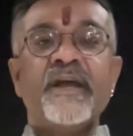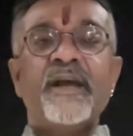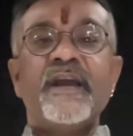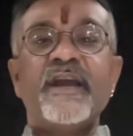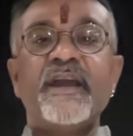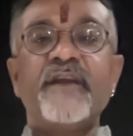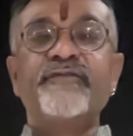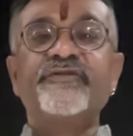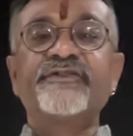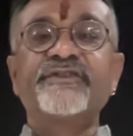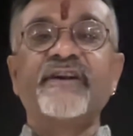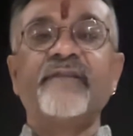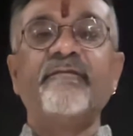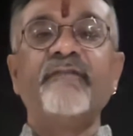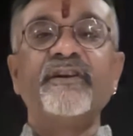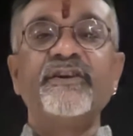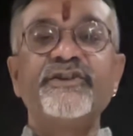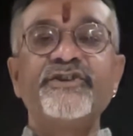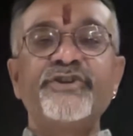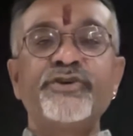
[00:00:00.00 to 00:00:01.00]
If
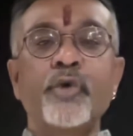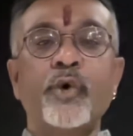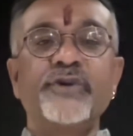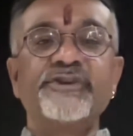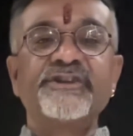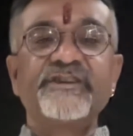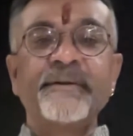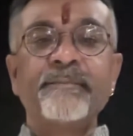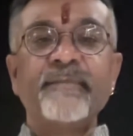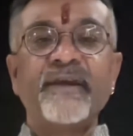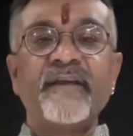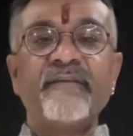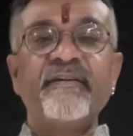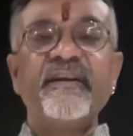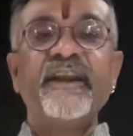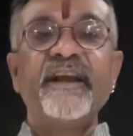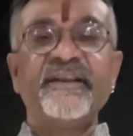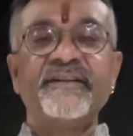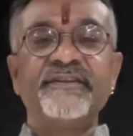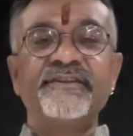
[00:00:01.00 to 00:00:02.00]
someone shows them
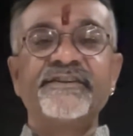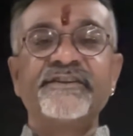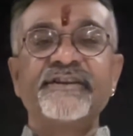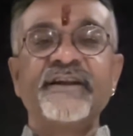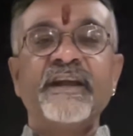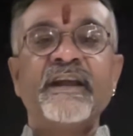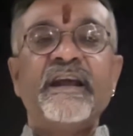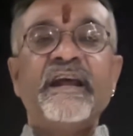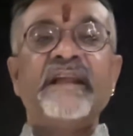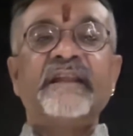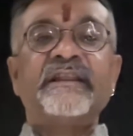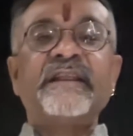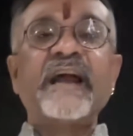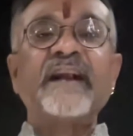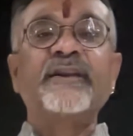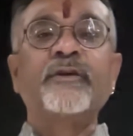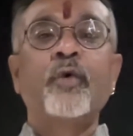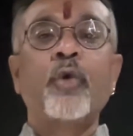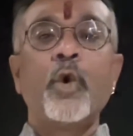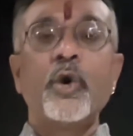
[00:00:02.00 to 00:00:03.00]
evidence
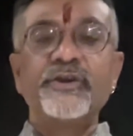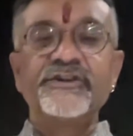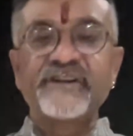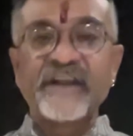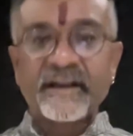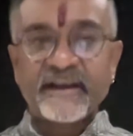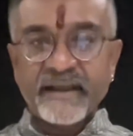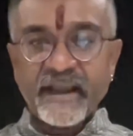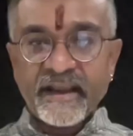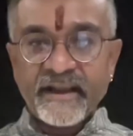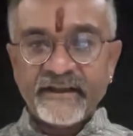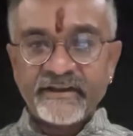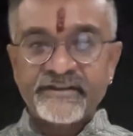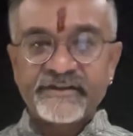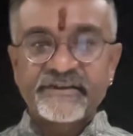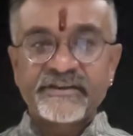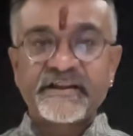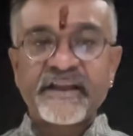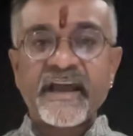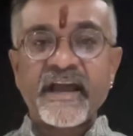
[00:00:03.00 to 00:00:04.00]
that goes
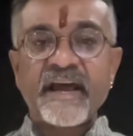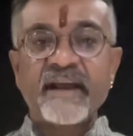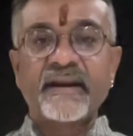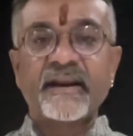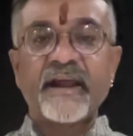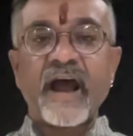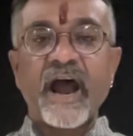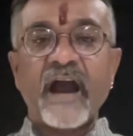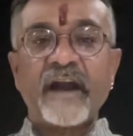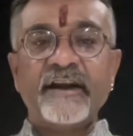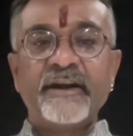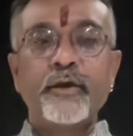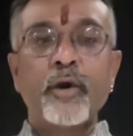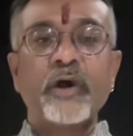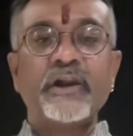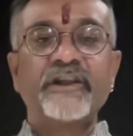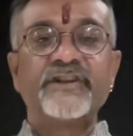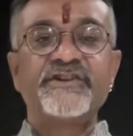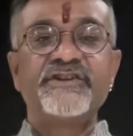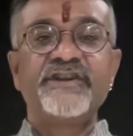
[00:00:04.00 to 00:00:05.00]
against their
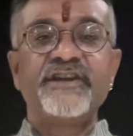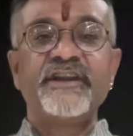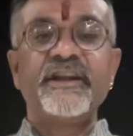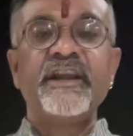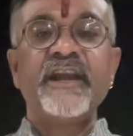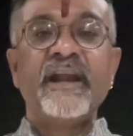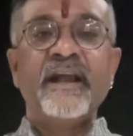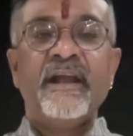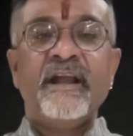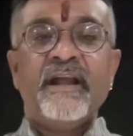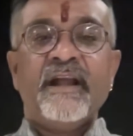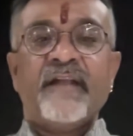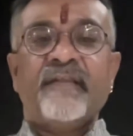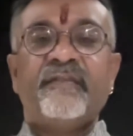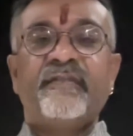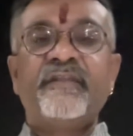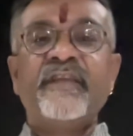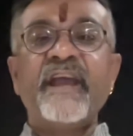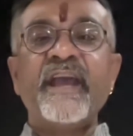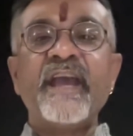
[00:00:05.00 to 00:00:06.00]
ideology,
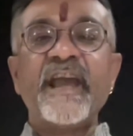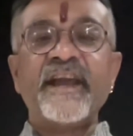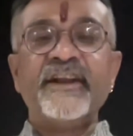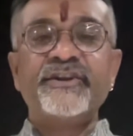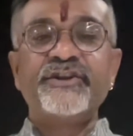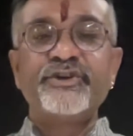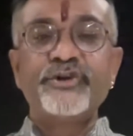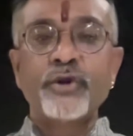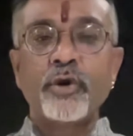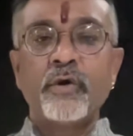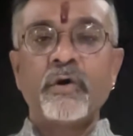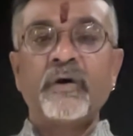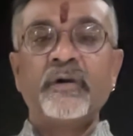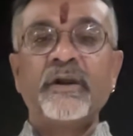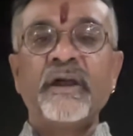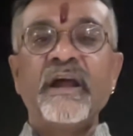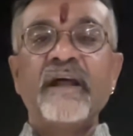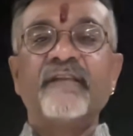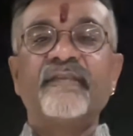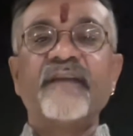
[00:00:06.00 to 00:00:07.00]
they ensure
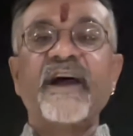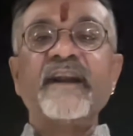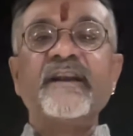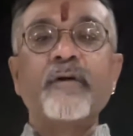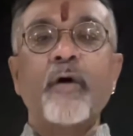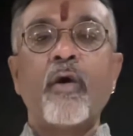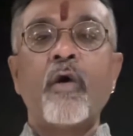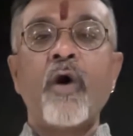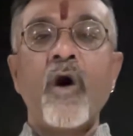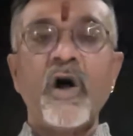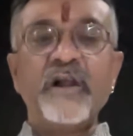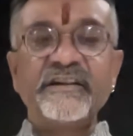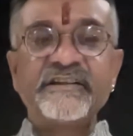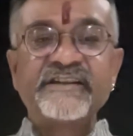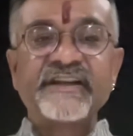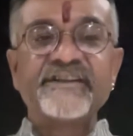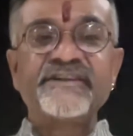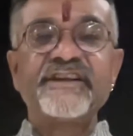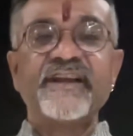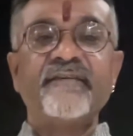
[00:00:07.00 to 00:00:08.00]
that all
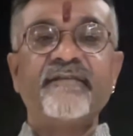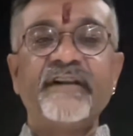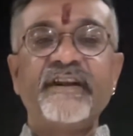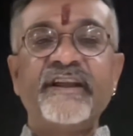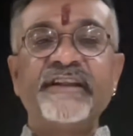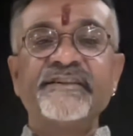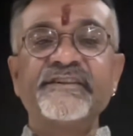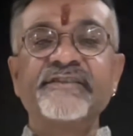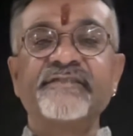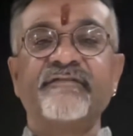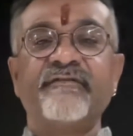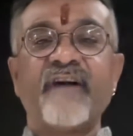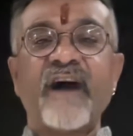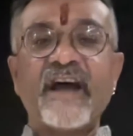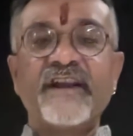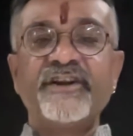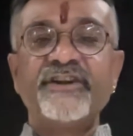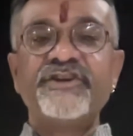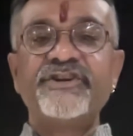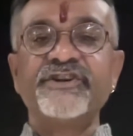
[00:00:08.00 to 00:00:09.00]
such evidence
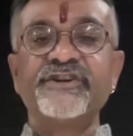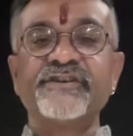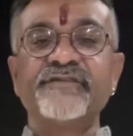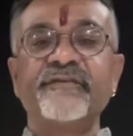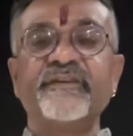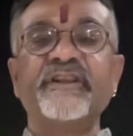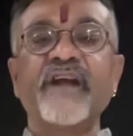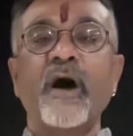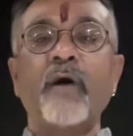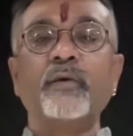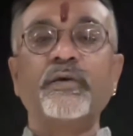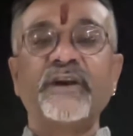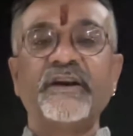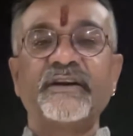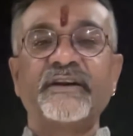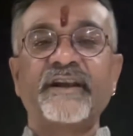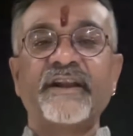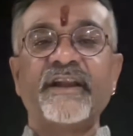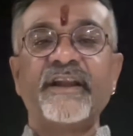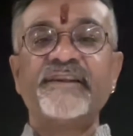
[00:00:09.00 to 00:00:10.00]
vanishes without a
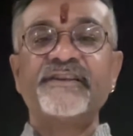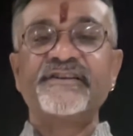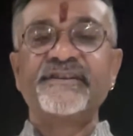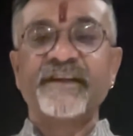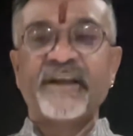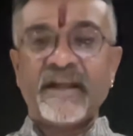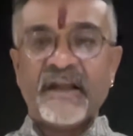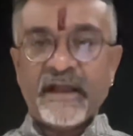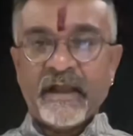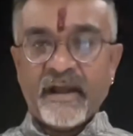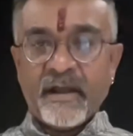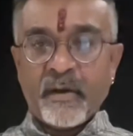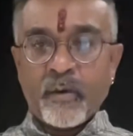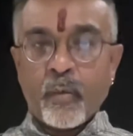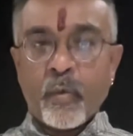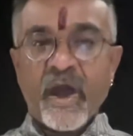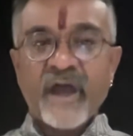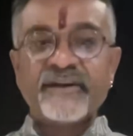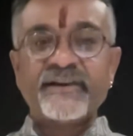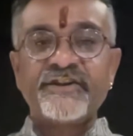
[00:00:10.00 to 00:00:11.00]
trace,
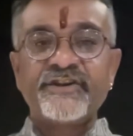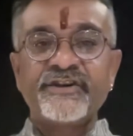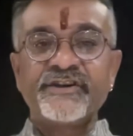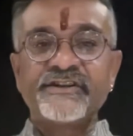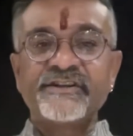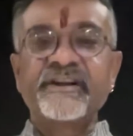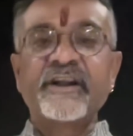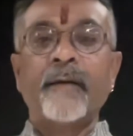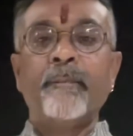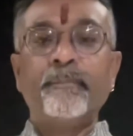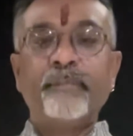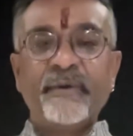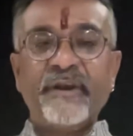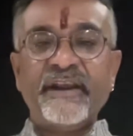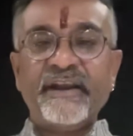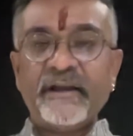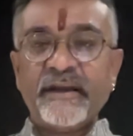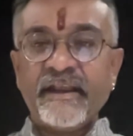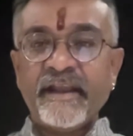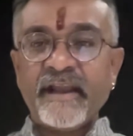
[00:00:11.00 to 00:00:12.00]
vanishes
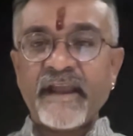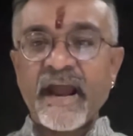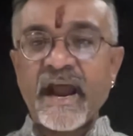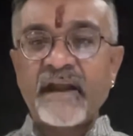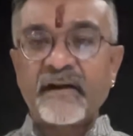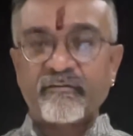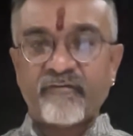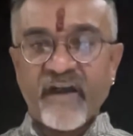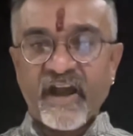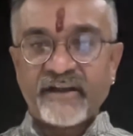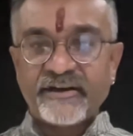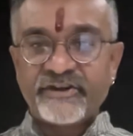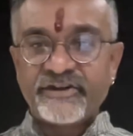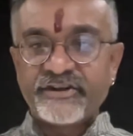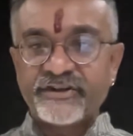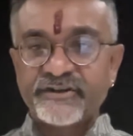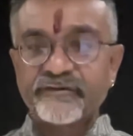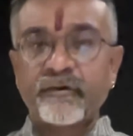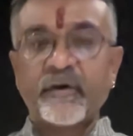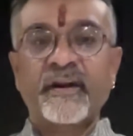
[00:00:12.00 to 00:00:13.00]
completely and
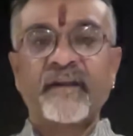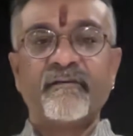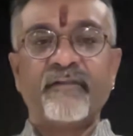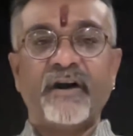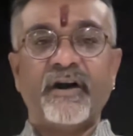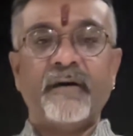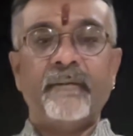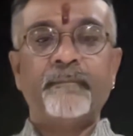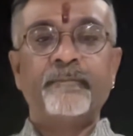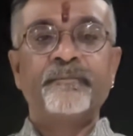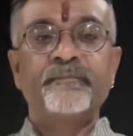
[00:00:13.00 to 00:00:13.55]
vanishes forever.